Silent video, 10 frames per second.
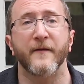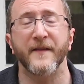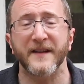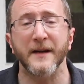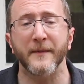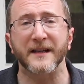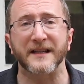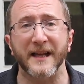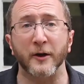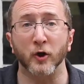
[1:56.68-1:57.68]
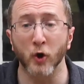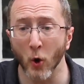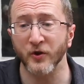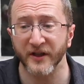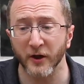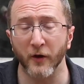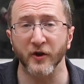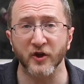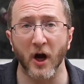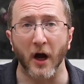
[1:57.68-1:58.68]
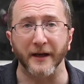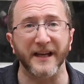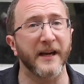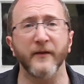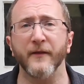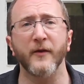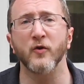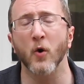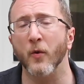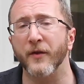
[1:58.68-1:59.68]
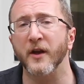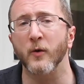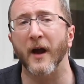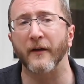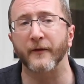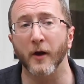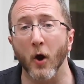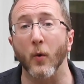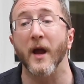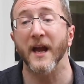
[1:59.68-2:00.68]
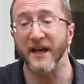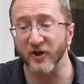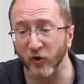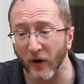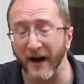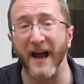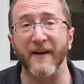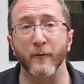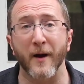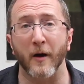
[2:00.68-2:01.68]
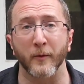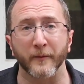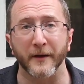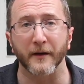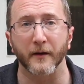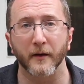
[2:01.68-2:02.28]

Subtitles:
15 minutes later, go sit on the john, even if you don't think you have to go, and try to have a bowel movement.